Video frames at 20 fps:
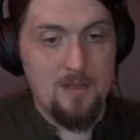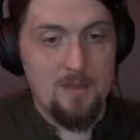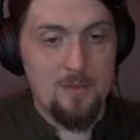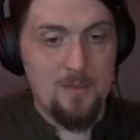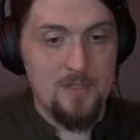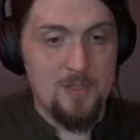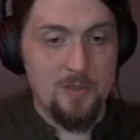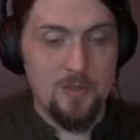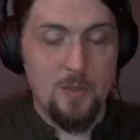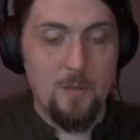There
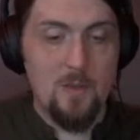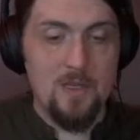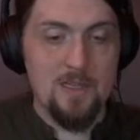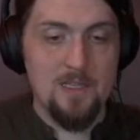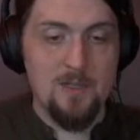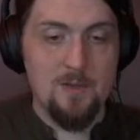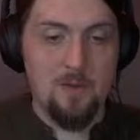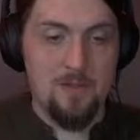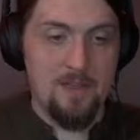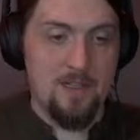was only one
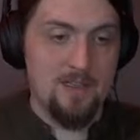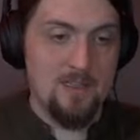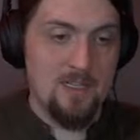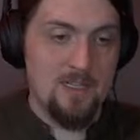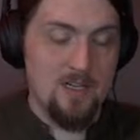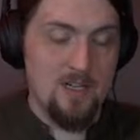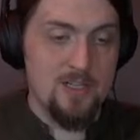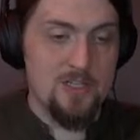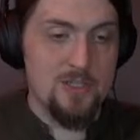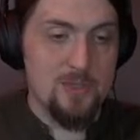little thing
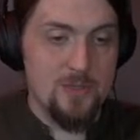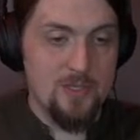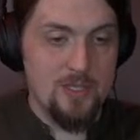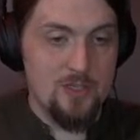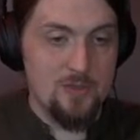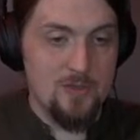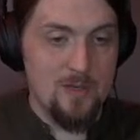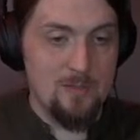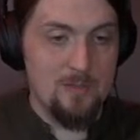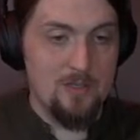that caused her any
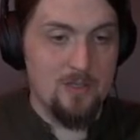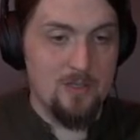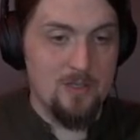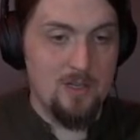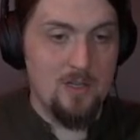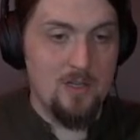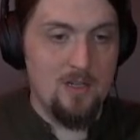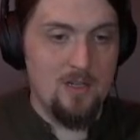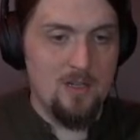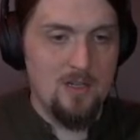trouble at
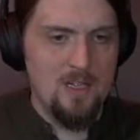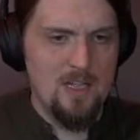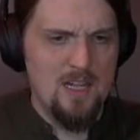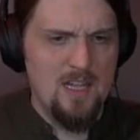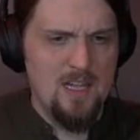all.